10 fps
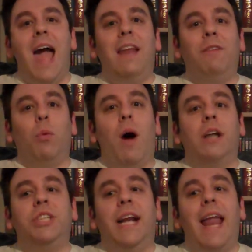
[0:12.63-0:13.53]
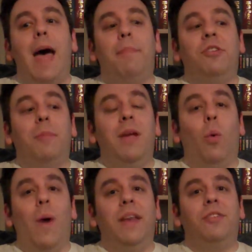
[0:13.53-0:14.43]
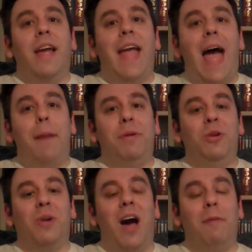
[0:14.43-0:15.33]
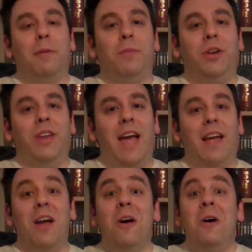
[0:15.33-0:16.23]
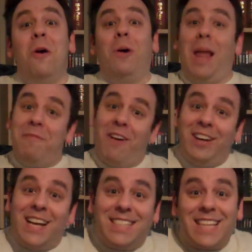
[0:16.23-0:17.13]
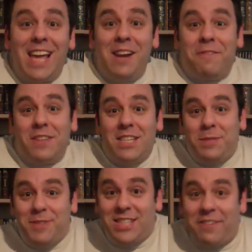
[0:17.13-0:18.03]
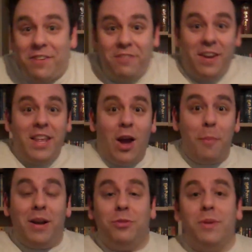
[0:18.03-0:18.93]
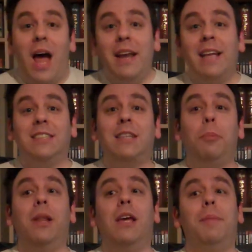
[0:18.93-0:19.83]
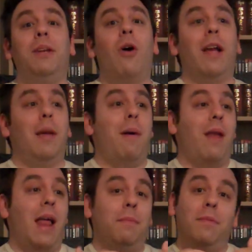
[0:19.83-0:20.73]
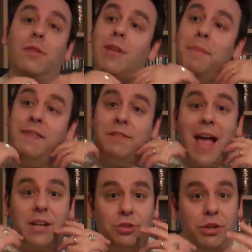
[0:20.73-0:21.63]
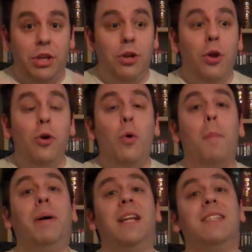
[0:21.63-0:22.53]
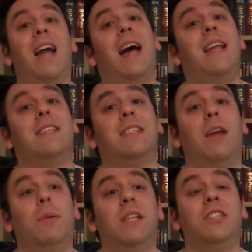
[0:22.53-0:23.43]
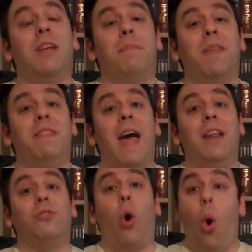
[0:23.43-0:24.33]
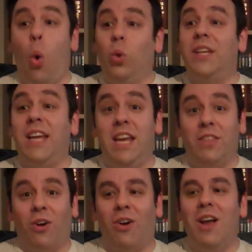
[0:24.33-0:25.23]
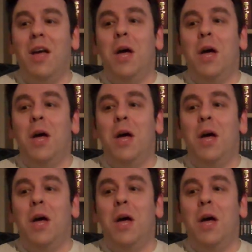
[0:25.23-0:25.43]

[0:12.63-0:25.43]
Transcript: And if you're watching and it happens to be a Wednesday, happy new comic book day. Well, I'm very excited for this specific video because we're not necessarily going to be talking about something that's actually new, but it's not necessarily something that is old either.